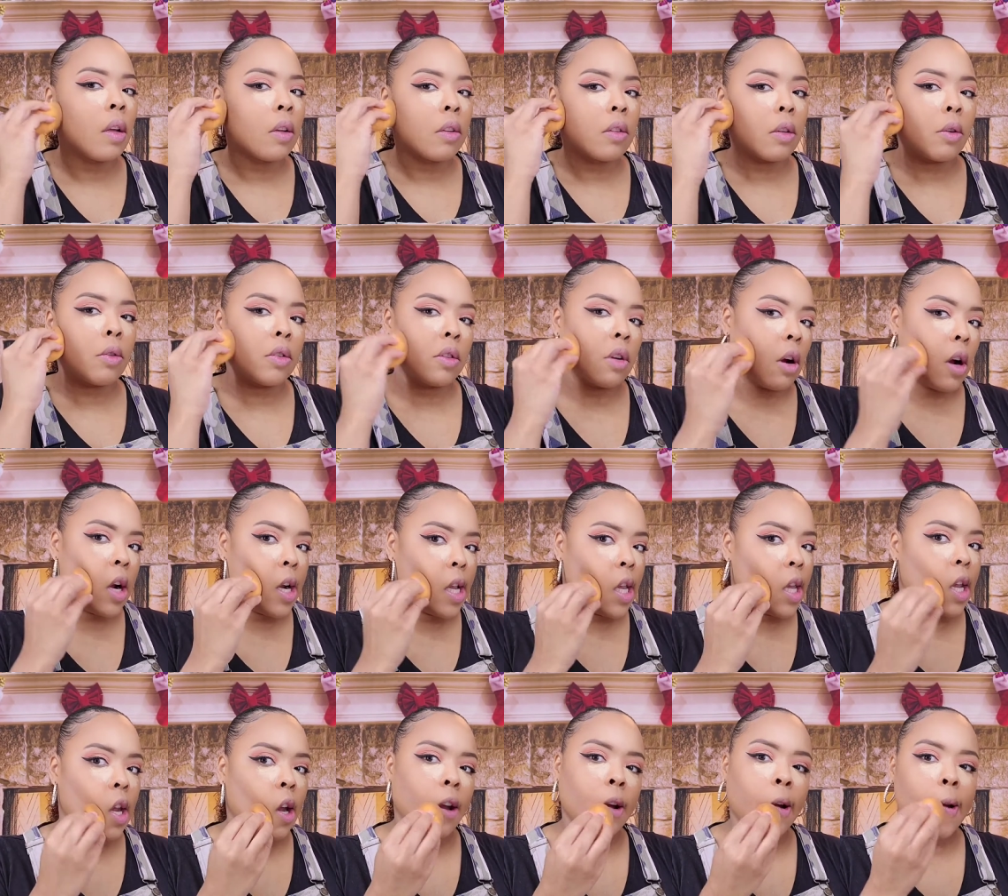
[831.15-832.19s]
so it was already
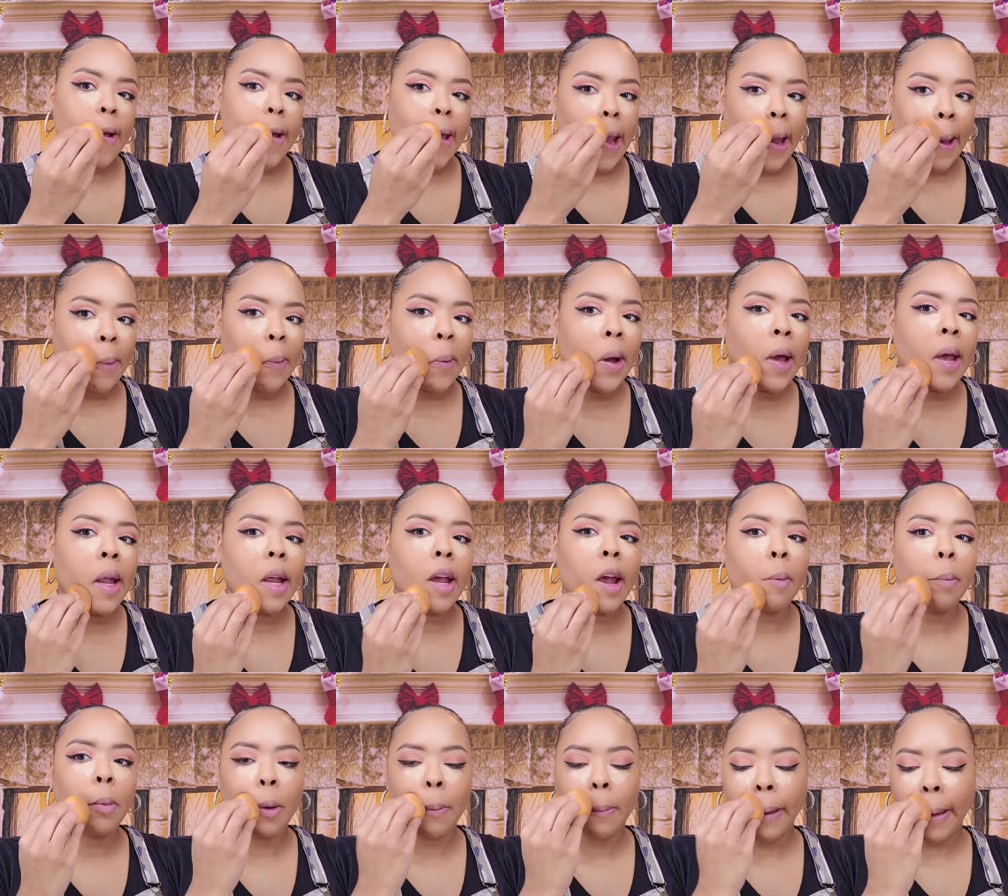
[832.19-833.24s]
here and wet
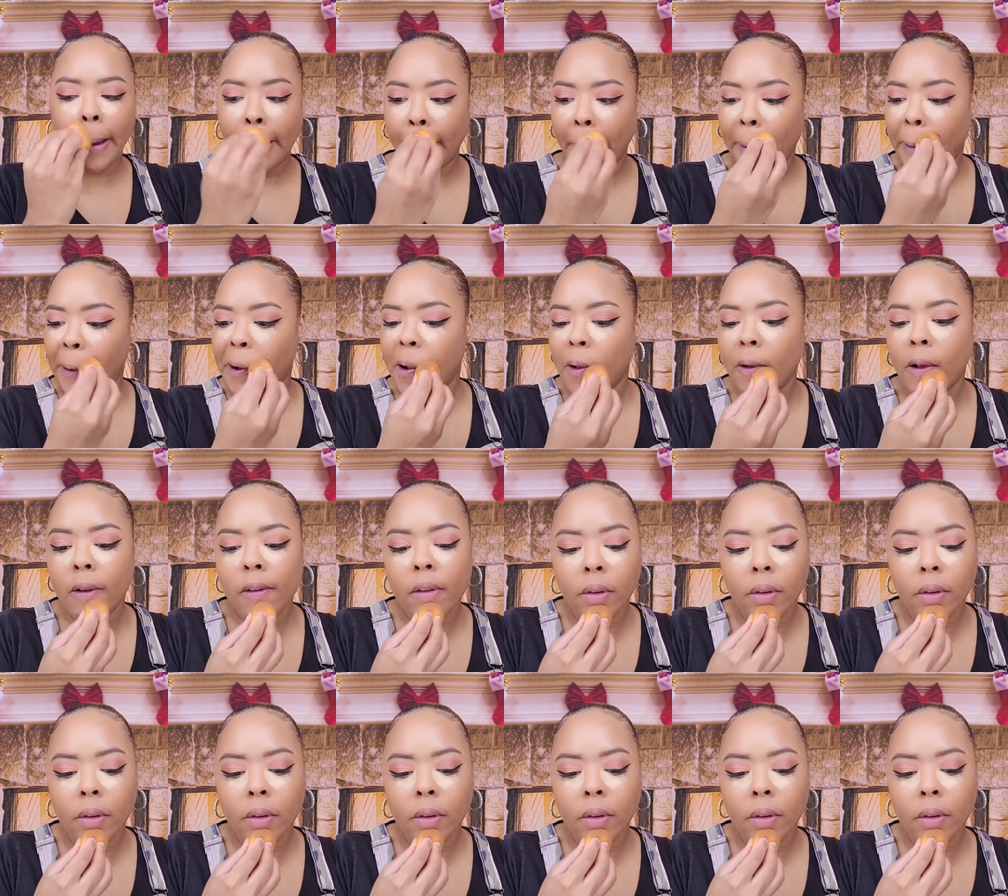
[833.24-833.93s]
and prepared